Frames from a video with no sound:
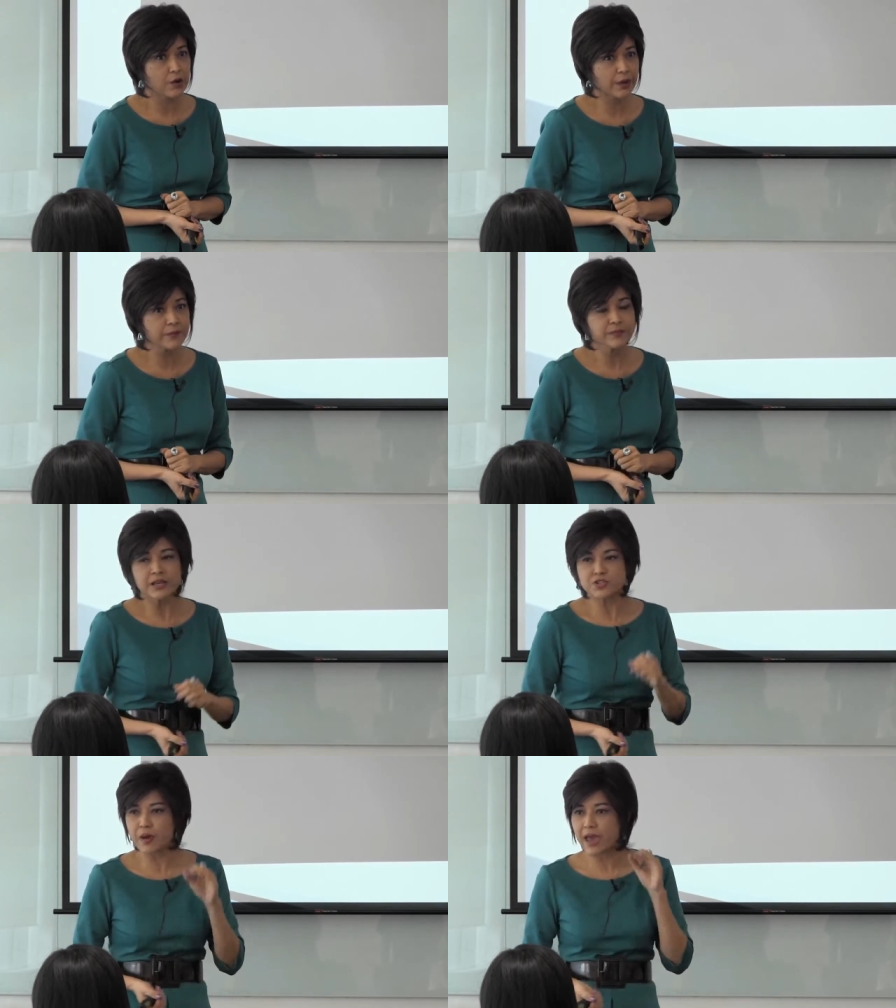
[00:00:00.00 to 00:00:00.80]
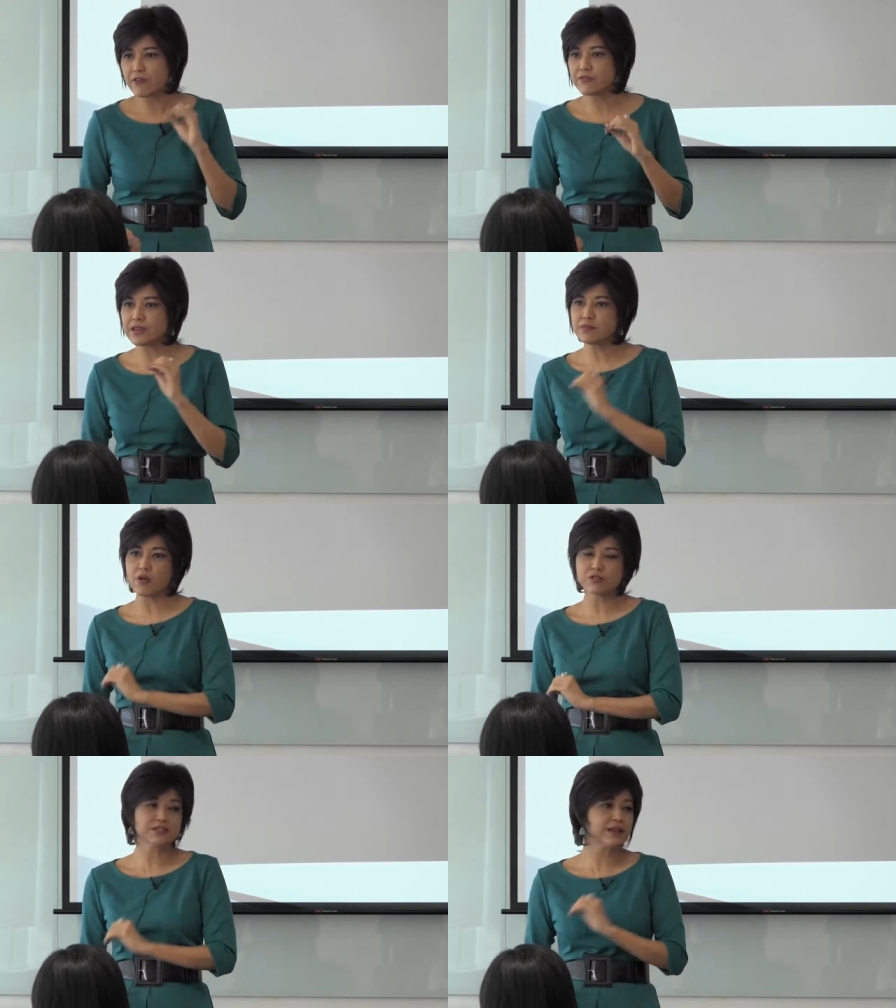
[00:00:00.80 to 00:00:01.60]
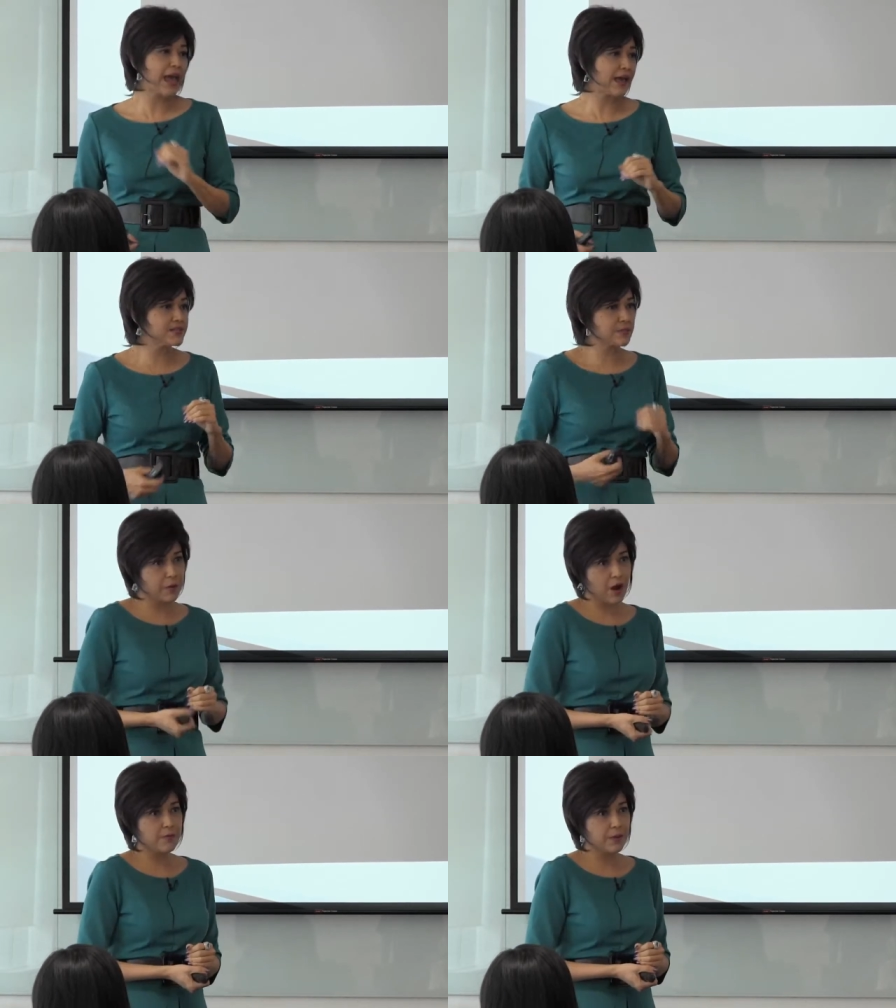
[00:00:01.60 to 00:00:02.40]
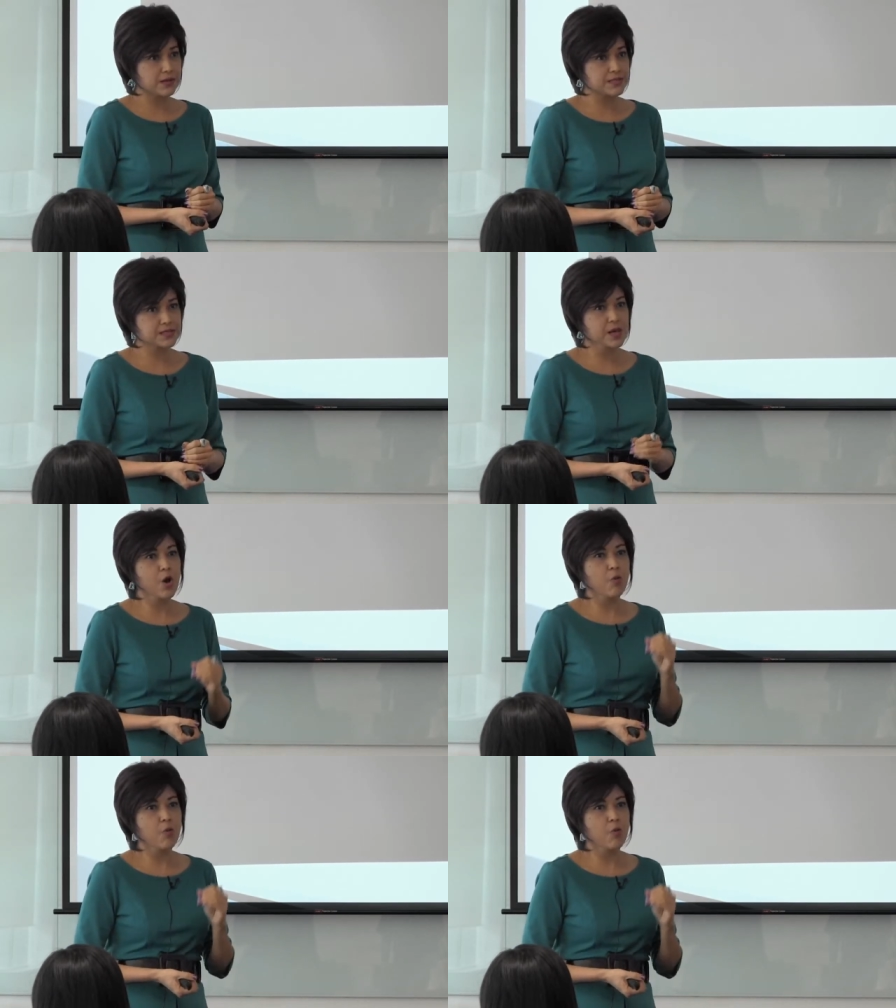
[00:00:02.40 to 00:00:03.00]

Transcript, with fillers: Okay? So every emotion has a purpose.